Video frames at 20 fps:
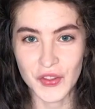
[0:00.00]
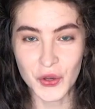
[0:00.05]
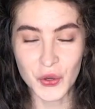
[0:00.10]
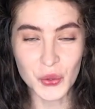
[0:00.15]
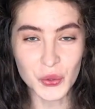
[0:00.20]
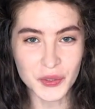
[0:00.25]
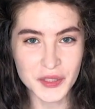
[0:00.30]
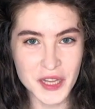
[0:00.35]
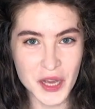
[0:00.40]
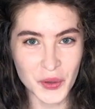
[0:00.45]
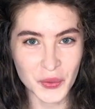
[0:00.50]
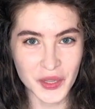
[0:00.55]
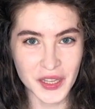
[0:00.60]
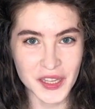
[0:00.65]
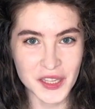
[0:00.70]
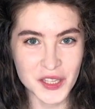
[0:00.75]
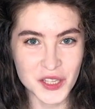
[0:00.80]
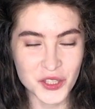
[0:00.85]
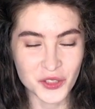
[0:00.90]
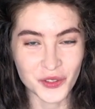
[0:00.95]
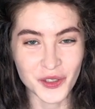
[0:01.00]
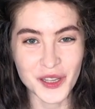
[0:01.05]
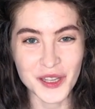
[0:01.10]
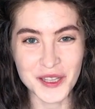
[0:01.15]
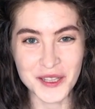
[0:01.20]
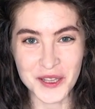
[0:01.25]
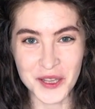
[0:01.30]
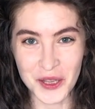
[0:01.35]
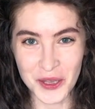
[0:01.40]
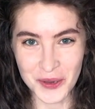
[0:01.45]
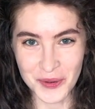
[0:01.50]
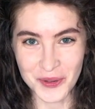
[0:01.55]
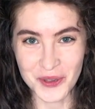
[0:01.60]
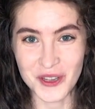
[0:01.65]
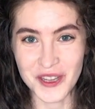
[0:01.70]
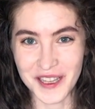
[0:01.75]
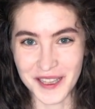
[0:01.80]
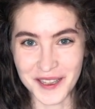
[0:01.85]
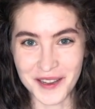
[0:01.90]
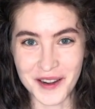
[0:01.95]
The cool-down industry is huge
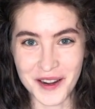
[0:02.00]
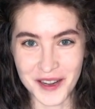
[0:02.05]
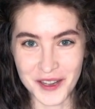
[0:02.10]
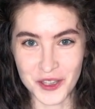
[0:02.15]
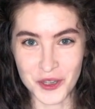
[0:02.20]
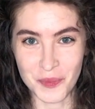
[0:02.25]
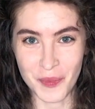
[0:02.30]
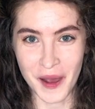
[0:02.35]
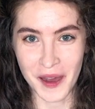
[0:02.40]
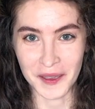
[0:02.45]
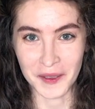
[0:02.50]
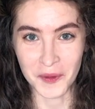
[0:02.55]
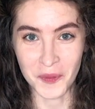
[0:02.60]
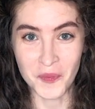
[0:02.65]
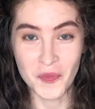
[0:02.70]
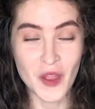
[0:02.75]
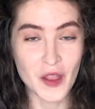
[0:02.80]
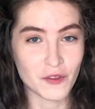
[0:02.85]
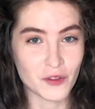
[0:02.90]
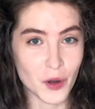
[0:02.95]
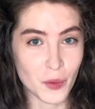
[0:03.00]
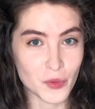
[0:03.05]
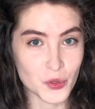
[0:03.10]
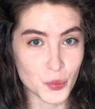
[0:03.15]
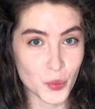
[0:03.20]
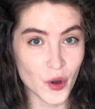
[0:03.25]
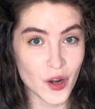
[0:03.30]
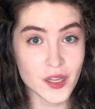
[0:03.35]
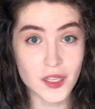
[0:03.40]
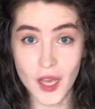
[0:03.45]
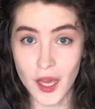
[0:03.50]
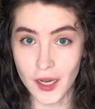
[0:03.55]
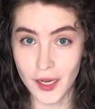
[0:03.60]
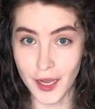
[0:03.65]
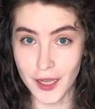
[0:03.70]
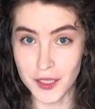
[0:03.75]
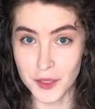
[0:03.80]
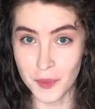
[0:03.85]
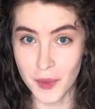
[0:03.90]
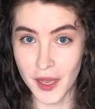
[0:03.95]
here in Japan, from sprays and
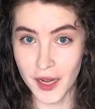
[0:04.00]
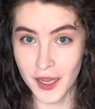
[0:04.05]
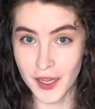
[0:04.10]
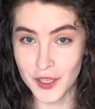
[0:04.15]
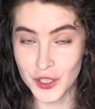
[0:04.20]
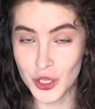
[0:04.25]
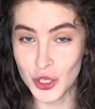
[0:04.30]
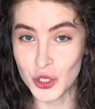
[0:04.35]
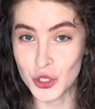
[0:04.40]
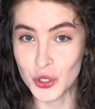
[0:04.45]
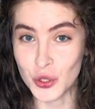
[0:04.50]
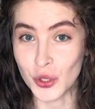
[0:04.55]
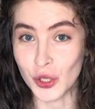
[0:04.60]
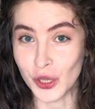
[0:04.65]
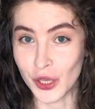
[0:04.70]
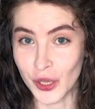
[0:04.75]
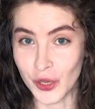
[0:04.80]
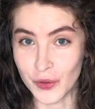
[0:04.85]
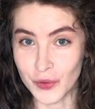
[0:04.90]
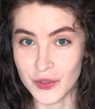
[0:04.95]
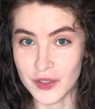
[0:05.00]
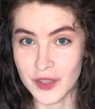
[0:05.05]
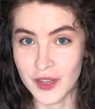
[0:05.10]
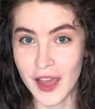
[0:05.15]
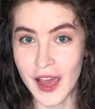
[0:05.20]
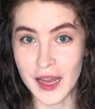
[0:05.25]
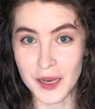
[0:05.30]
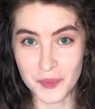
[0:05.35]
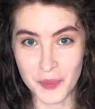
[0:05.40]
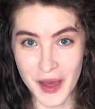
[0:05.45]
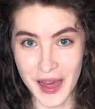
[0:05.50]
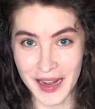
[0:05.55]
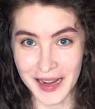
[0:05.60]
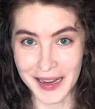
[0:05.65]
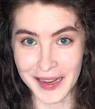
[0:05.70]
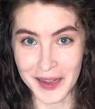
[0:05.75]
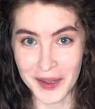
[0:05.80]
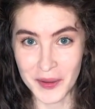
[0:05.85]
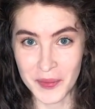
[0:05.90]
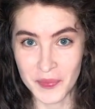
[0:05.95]
cosmetics to clothes and
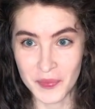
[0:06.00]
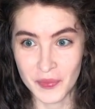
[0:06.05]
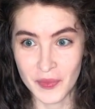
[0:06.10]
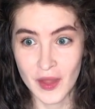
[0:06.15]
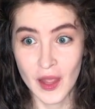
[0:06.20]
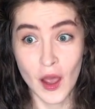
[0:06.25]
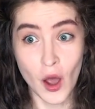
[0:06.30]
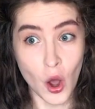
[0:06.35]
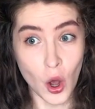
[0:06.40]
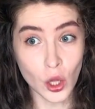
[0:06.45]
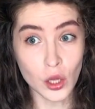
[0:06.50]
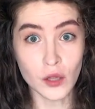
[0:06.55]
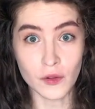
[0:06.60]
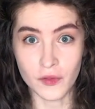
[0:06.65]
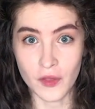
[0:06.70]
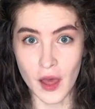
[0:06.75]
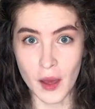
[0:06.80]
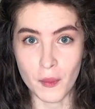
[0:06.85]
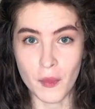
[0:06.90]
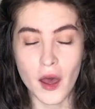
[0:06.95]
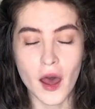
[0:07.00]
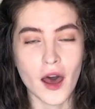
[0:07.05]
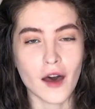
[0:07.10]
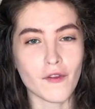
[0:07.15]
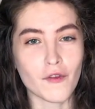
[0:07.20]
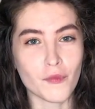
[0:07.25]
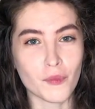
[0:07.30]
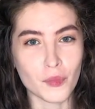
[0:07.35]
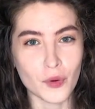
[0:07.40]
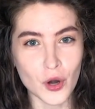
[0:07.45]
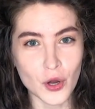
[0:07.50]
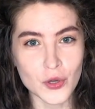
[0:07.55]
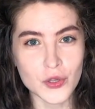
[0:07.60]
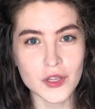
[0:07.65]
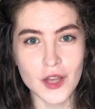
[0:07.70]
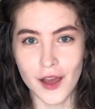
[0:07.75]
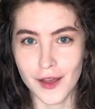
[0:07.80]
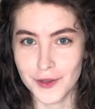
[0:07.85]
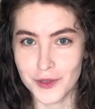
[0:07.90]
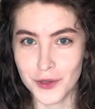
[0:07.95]
bedding. All of them have pros
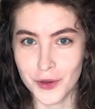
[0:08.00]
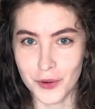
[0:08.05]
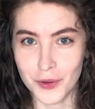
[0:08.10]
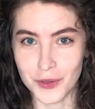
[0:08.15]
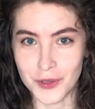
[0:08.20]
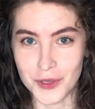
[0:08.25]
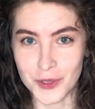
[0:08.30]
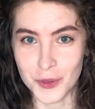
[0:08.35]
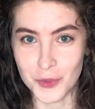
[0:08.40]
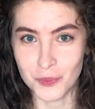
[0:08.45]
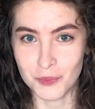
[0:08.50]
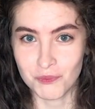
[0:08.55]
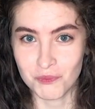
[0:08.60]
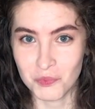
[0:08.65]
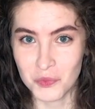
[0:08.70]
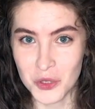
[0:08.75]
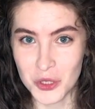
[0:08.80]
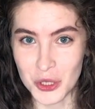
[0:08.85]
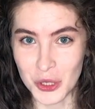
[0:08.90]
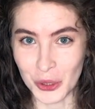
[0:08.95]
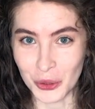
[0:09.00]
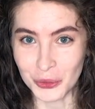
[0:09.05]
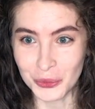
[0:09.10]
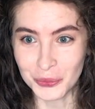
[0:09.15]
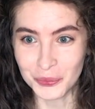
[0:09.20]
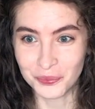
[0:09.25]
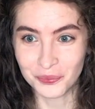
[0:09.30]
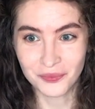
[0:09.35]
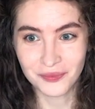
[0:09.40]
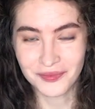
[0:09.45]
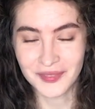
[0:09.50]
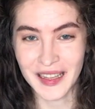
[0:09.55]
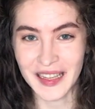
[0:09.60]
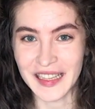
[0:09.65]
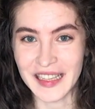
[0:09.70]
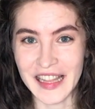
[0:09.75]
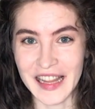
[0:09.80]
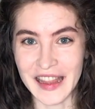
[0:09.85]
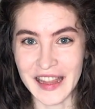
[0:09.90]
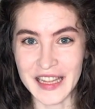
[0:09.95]
and cons. So,
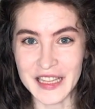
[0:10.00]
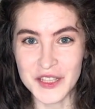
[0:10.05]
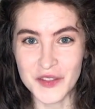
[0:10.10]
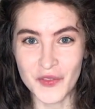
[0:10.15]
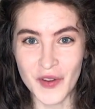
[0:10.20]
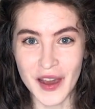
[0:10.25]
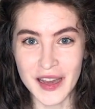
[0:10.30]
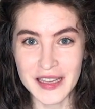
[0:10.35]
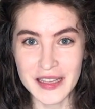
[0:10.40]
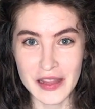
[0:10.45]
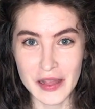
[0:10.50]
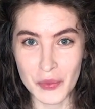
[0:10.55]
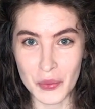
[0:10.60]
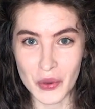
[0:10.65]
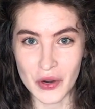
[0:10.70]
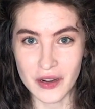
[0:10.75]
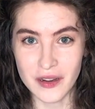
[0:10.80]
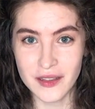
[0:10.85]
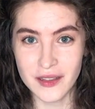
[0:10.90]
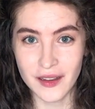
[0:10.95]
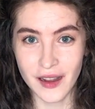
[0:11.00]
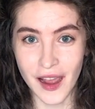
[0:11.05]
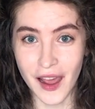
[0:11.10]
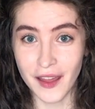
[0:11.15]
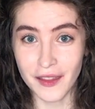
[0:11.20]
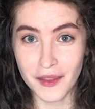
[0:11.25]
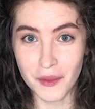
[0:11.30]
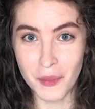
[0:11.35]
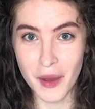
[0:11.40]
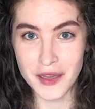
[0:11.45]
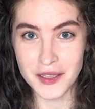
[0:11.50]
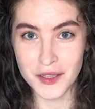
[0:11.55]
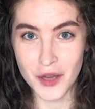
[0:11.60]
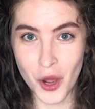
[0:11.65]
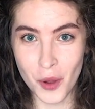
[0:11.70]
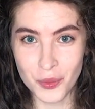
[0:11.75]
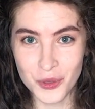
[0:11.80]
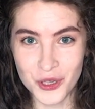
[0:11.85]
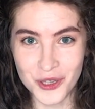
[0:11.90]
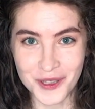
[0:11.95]
let's find the worst and the best
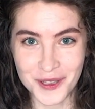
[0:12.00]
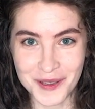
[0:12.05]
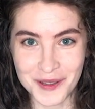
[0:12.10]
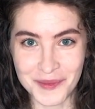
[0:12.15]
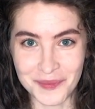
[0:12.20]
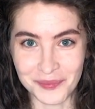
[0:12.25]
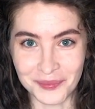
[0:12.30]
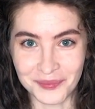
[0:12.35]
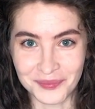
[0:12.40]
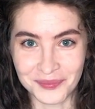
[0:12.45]
options.